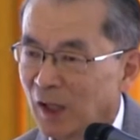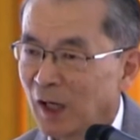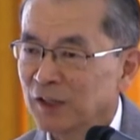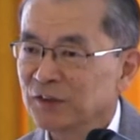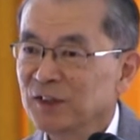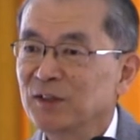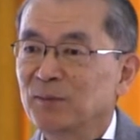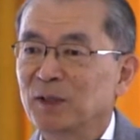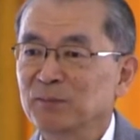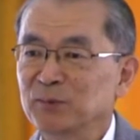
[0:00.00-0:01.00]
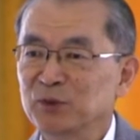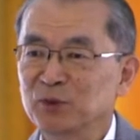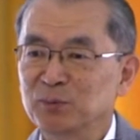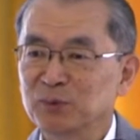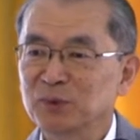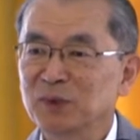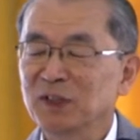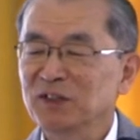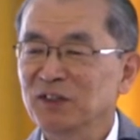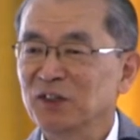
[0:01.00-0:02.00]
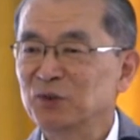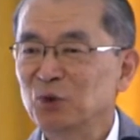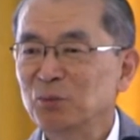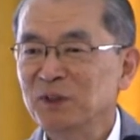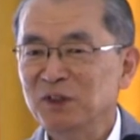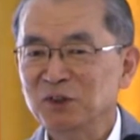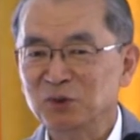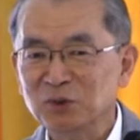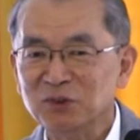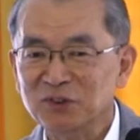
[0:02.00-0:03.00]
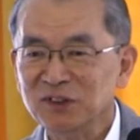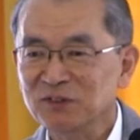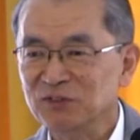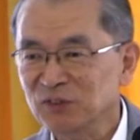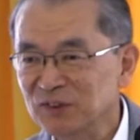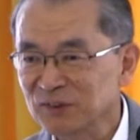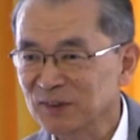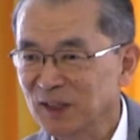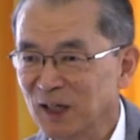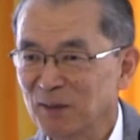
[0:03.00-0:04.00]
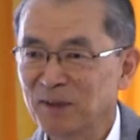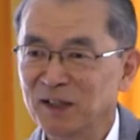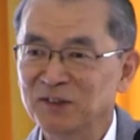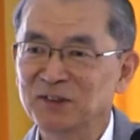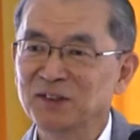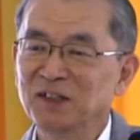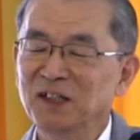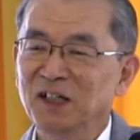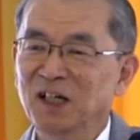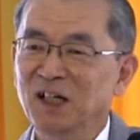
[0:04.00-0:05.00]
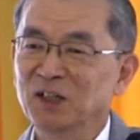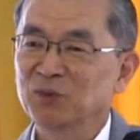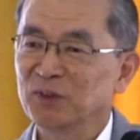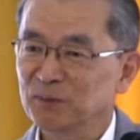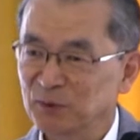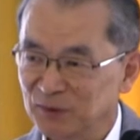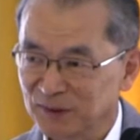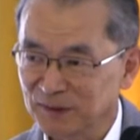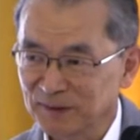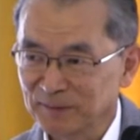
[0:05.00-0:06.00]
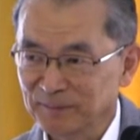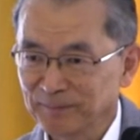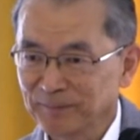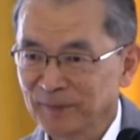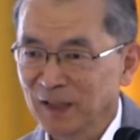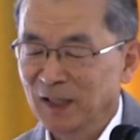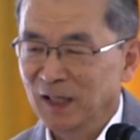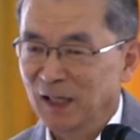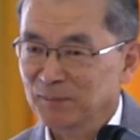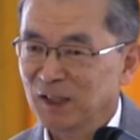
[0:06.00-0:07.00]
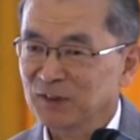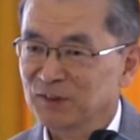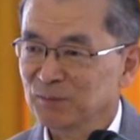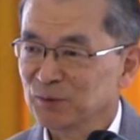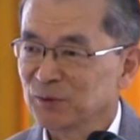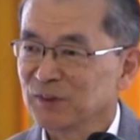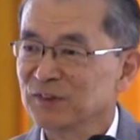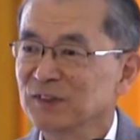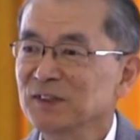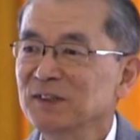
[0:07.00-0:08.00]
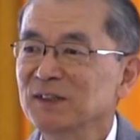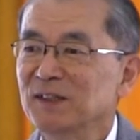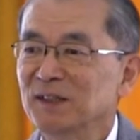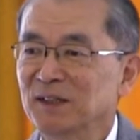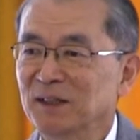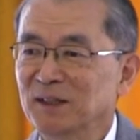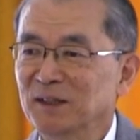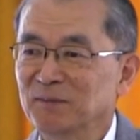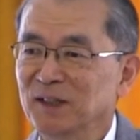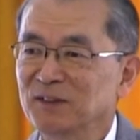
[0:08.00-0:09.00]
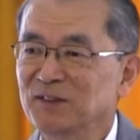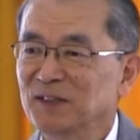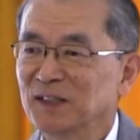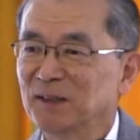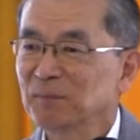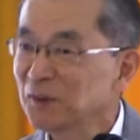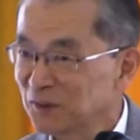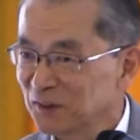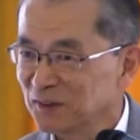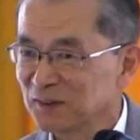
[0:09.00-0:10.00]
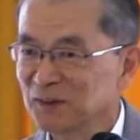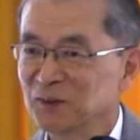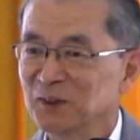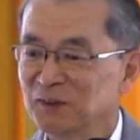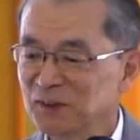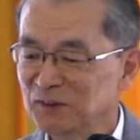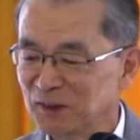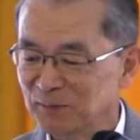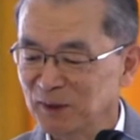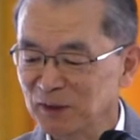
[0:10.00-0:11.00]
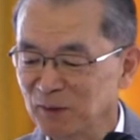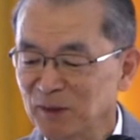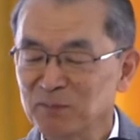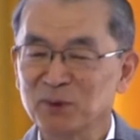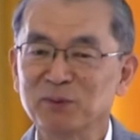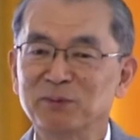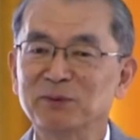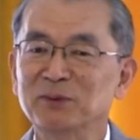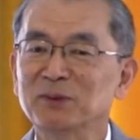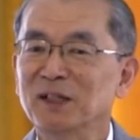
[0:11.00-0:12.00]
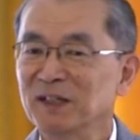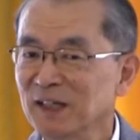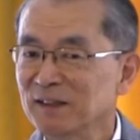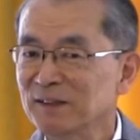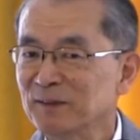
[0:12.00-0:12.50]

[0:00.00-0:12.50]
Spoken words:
And in Divine Principle, there are so many good things written about Great Britain, about democracy, about many things. You can read the Divine Principle again.